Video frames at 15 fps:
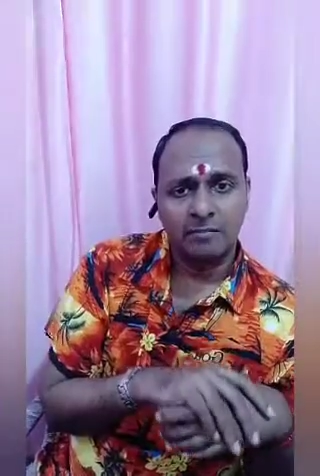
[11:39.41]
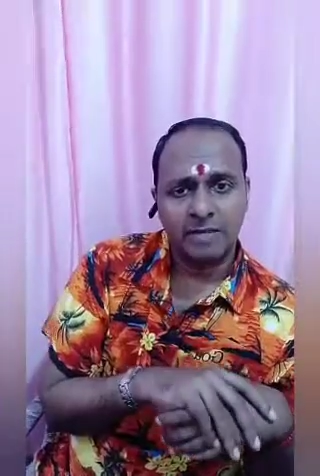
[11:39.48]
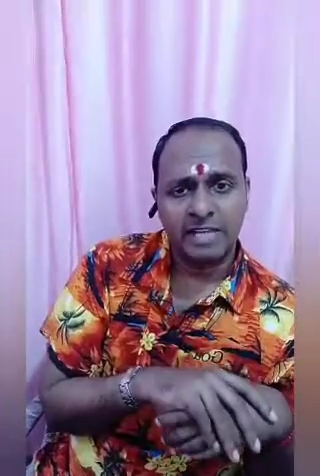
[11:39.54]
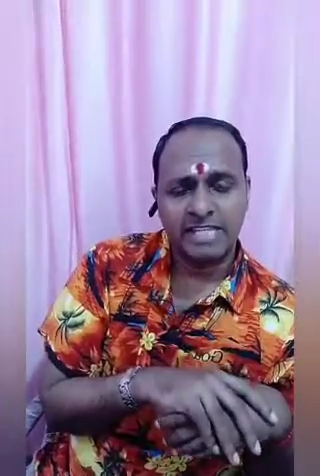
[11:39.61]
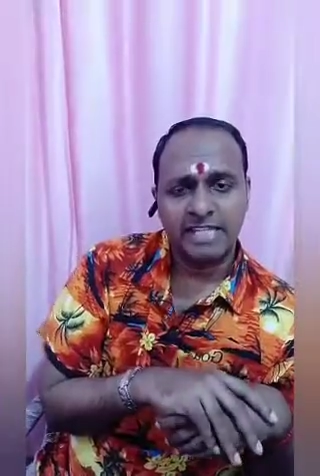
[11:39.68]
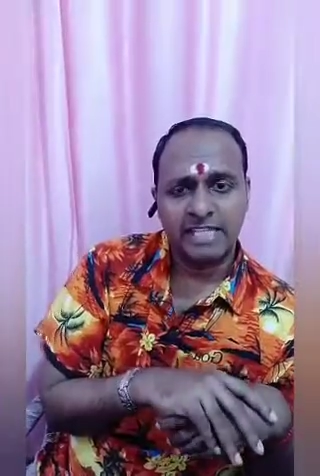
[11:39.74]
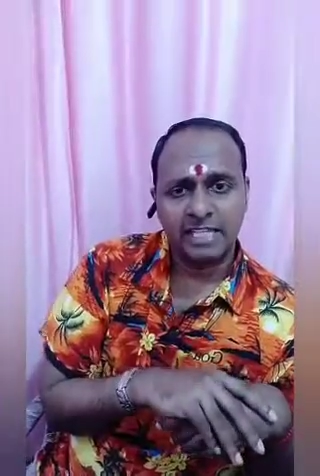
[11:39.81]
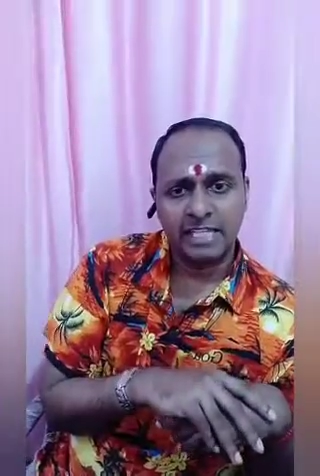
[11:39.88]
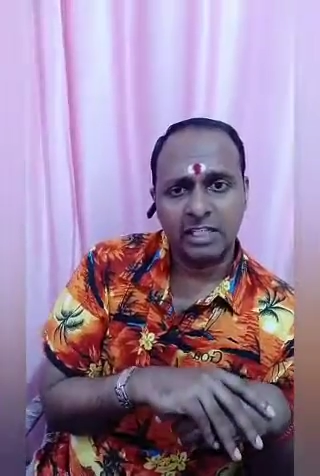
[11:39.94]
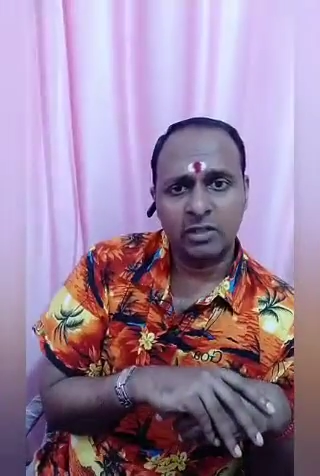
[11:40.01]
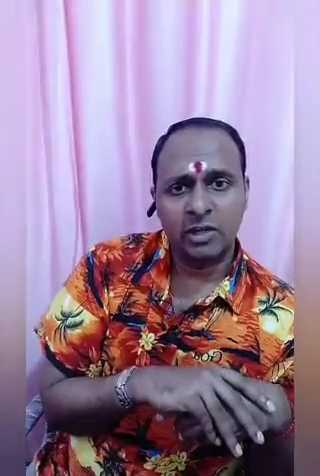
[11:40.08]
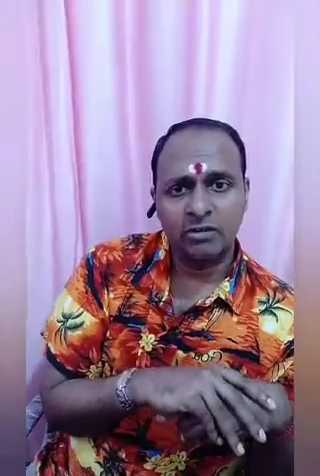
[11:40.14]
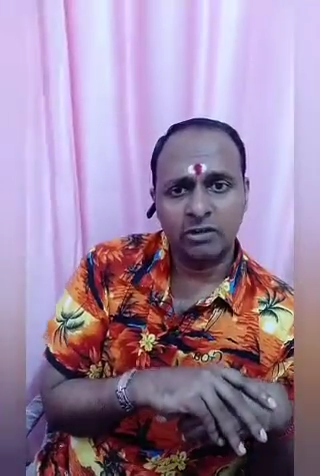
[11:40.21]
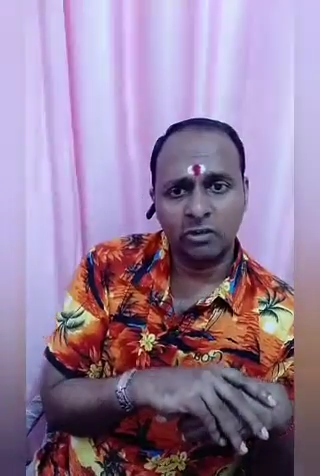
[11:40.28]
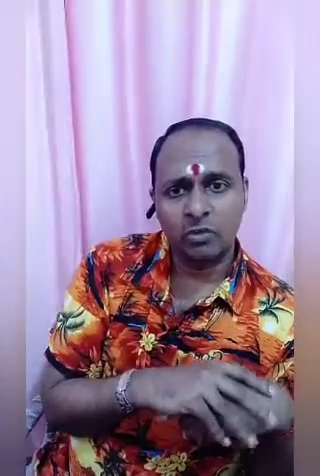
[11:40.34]
Basically, you
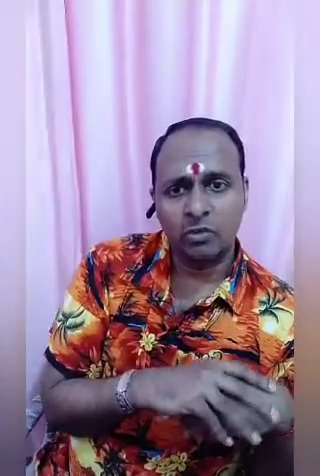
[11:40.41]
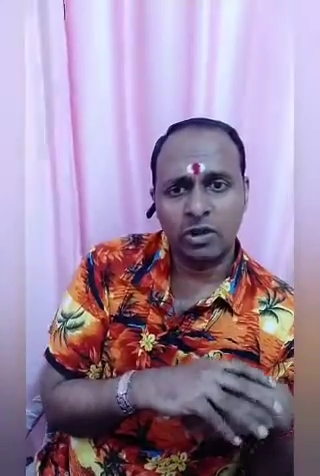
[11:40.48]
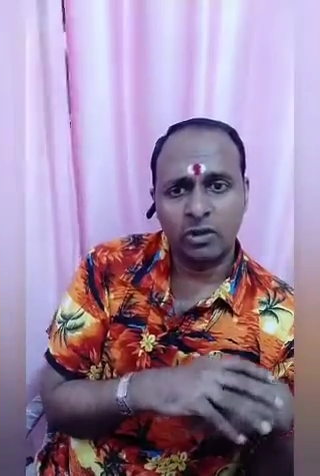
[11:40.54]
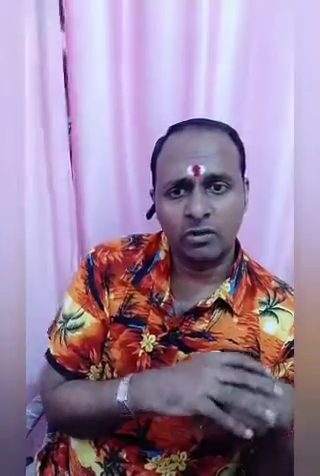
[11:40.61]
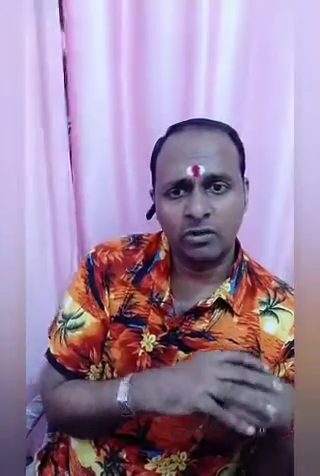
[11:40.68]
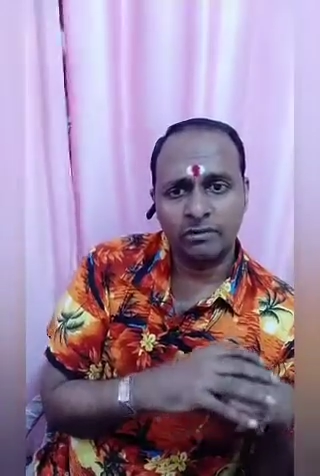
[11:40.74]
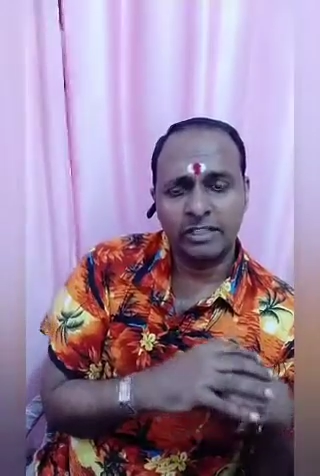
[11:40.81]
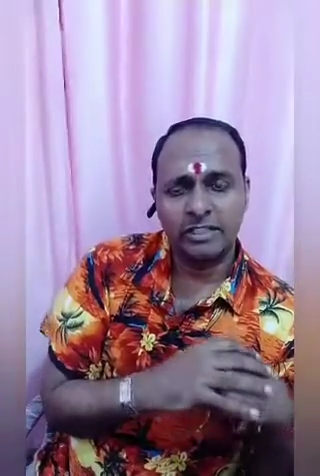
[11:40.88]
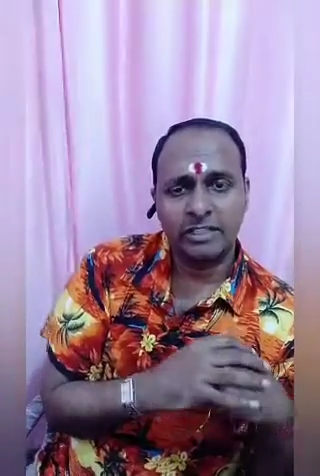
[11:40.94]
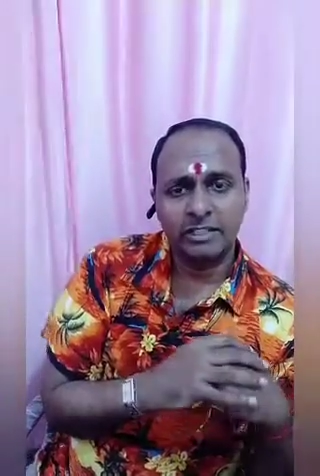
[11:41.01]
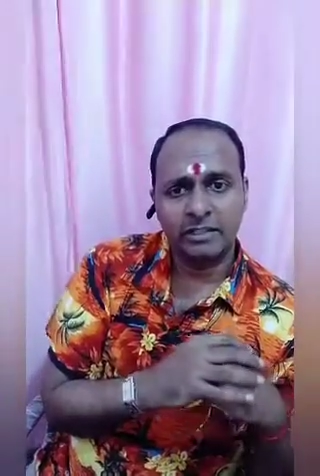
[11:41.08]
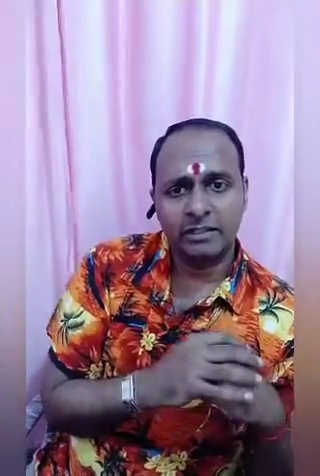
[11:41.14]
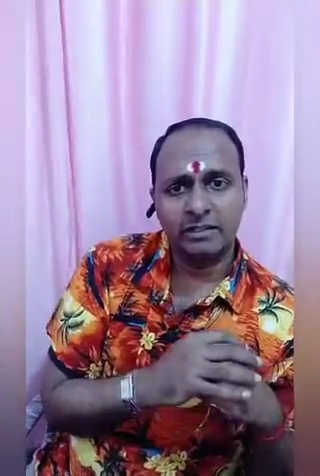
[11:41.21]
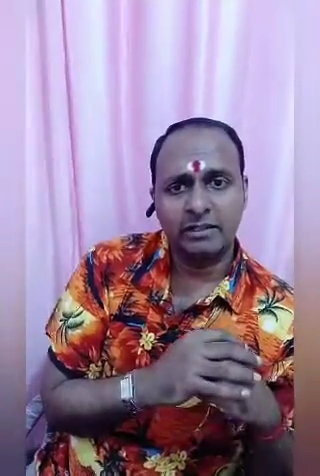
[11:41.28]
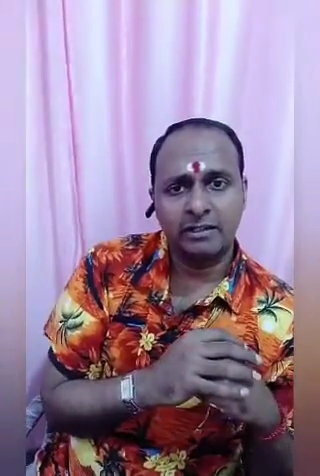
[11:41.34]
have to rule out whether